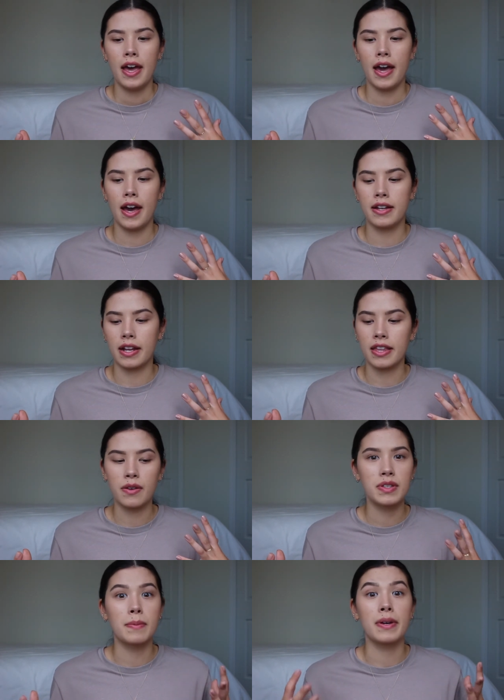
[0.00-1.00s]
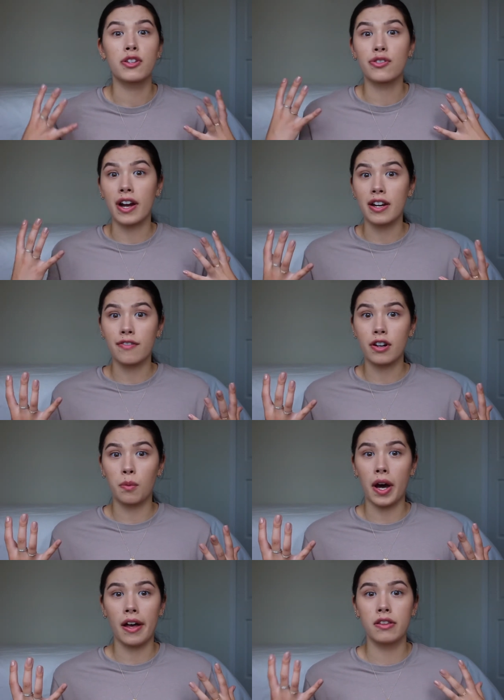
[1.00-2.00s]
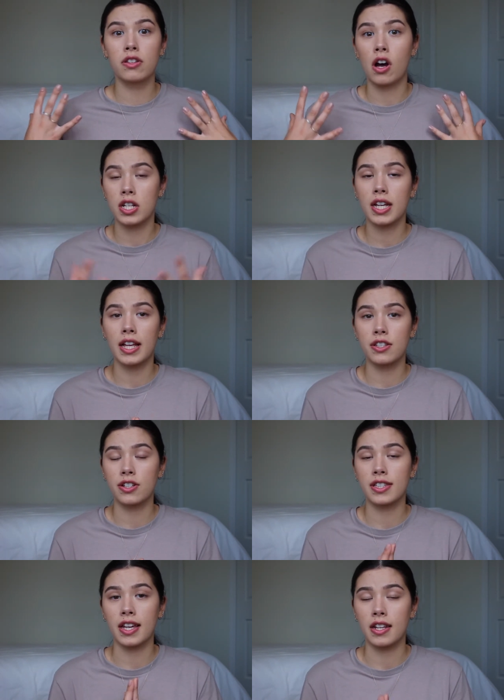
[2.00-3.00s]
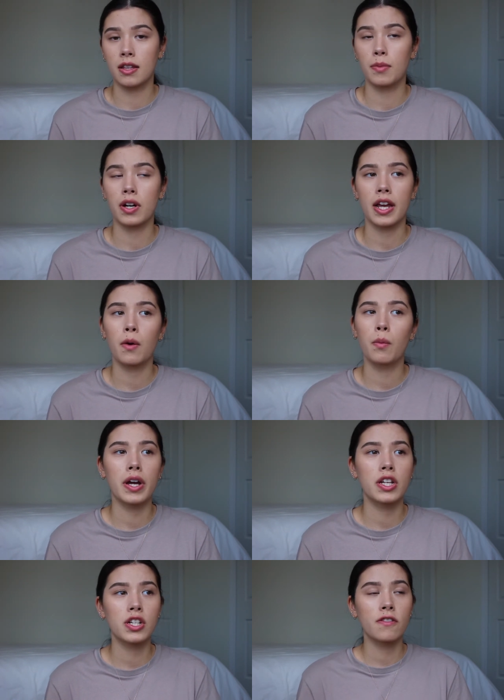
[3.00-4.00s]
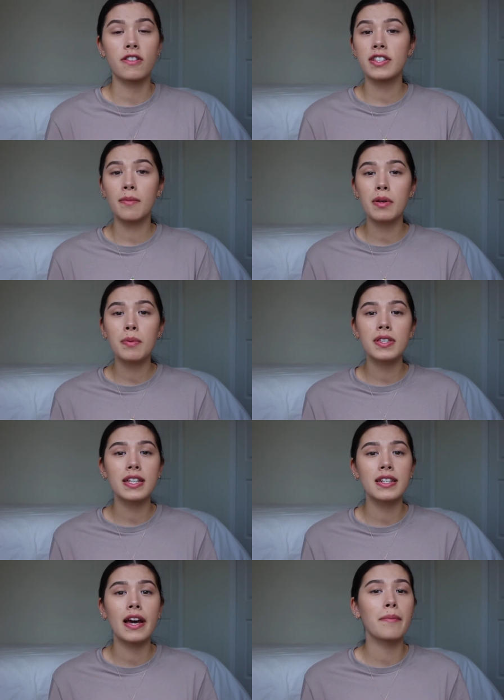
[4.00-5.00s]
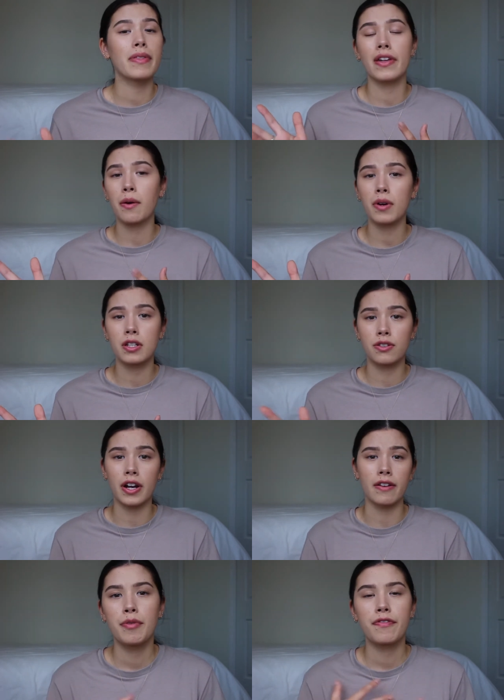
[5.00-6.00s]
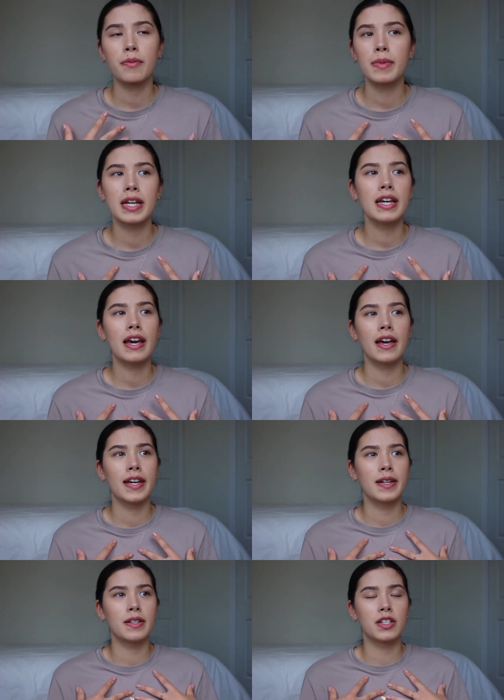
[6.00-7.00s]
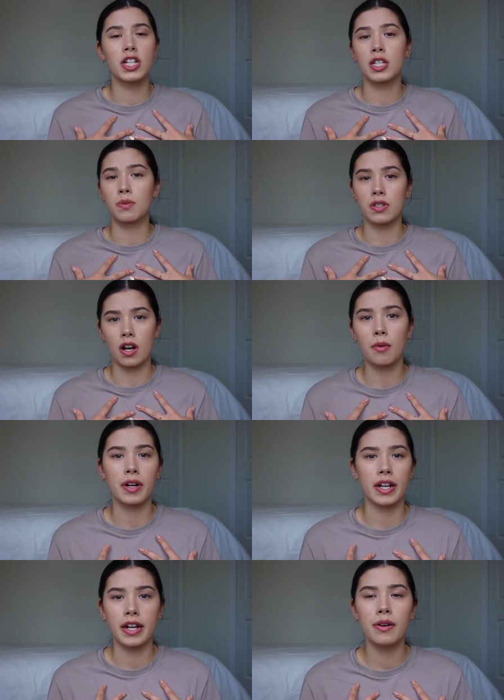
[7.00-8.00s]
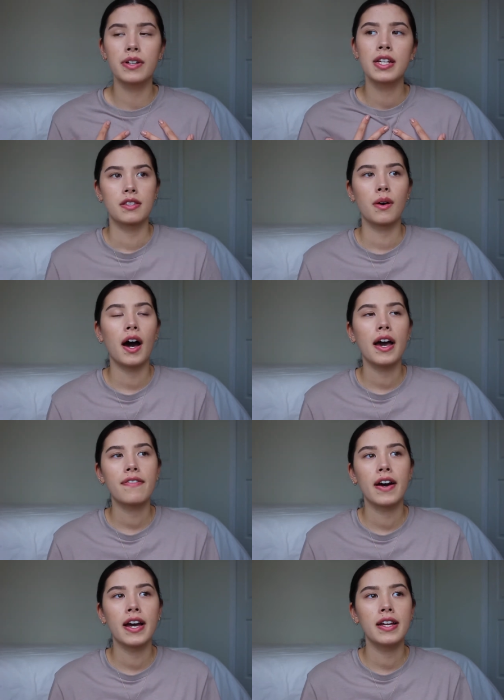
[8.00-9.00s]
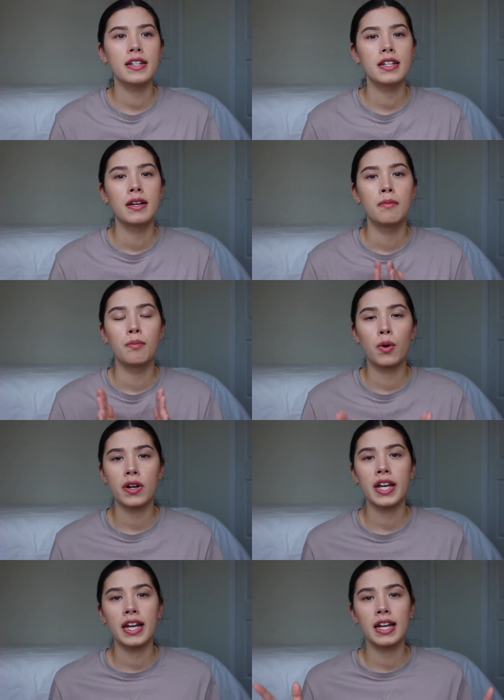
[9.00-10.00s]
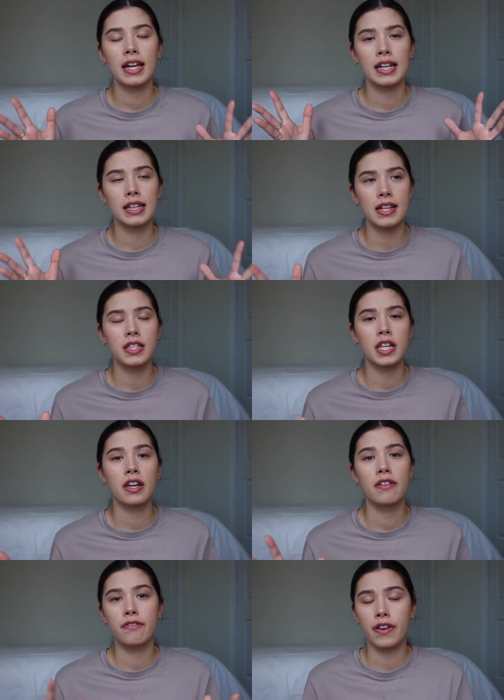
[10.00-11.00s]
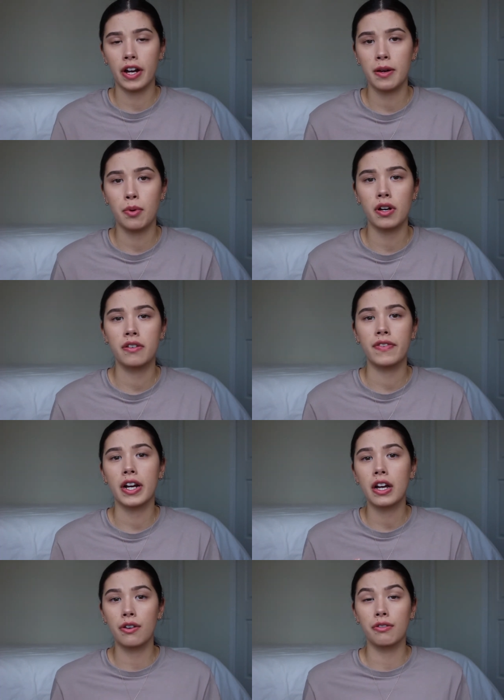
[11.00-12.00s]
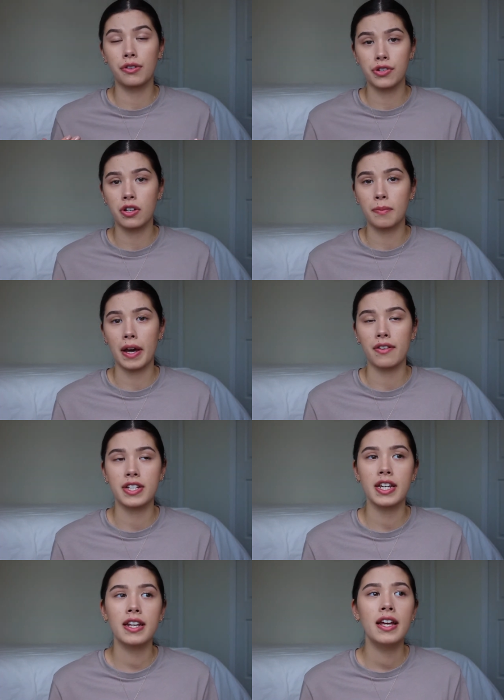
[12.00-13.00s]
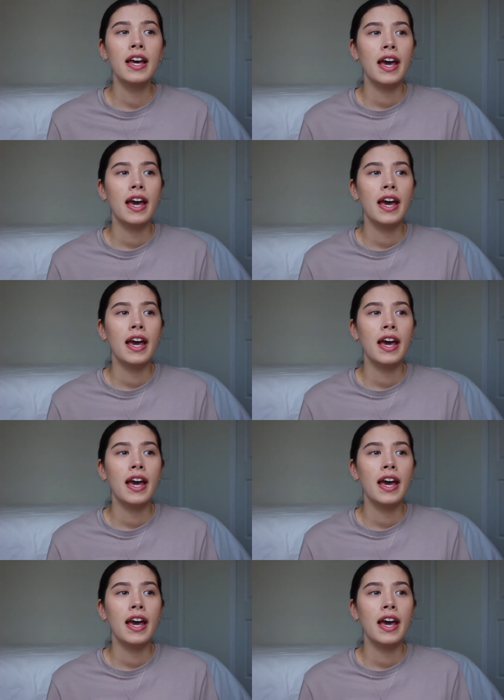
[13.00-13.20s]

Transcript: and I think it was a big trend for a while not to cleanse your skin in the morning, which for some people's skin type that works great, but for me it just was not working out. So I find morning cleansing very important, very crucial in my routine,